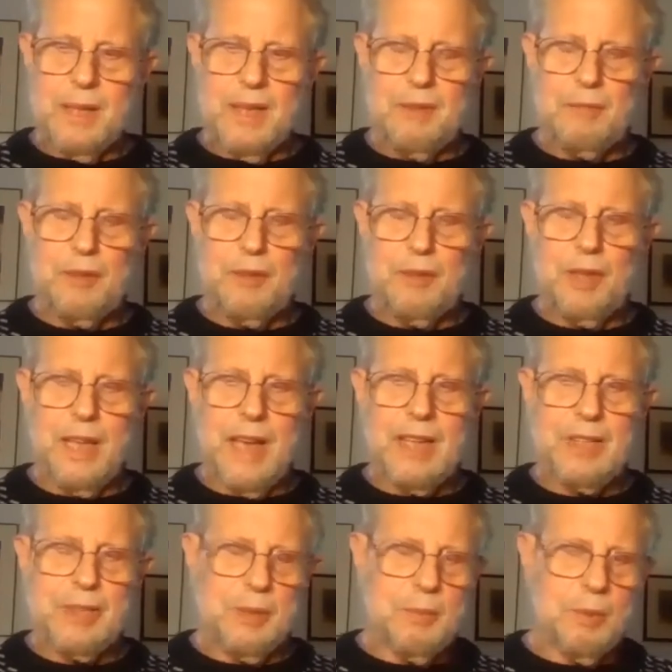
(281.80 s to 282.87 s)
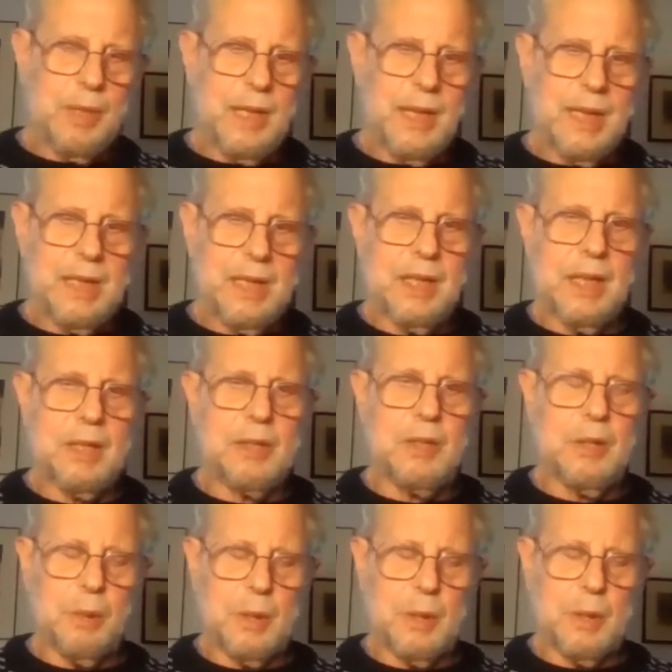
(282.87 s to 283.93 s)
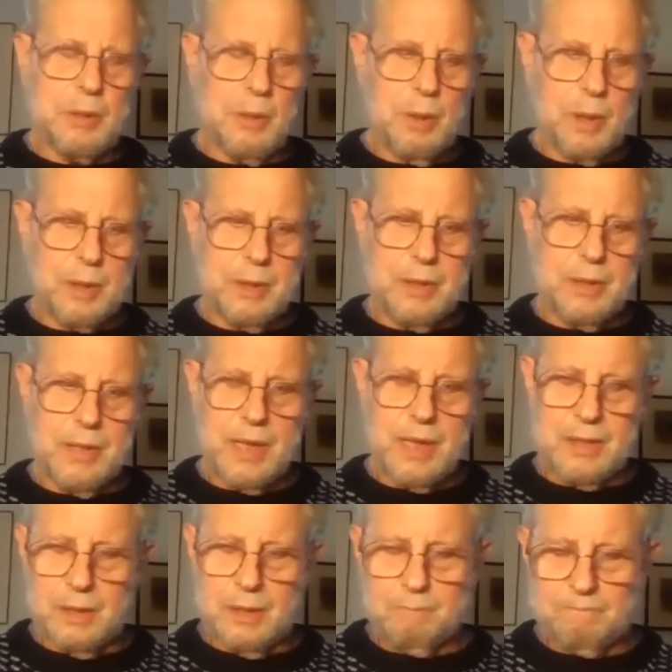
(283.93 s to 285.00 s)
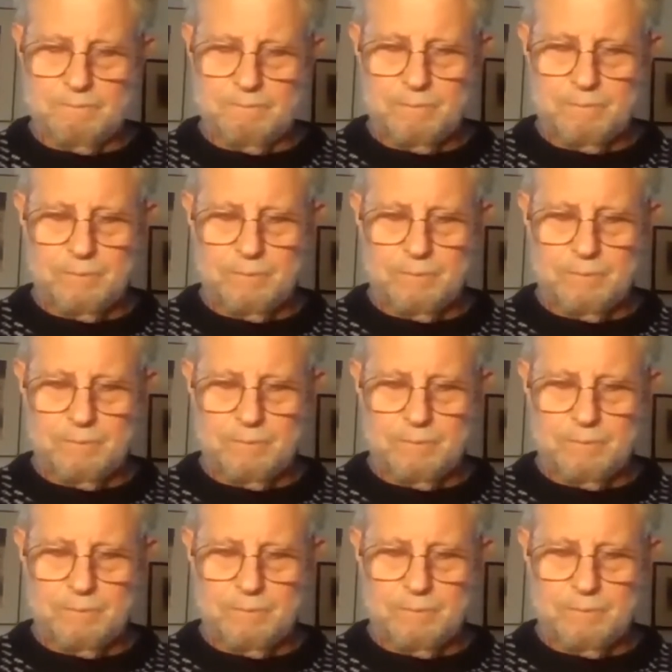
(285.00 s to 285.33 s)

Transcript: affiliation with any Jewish organization.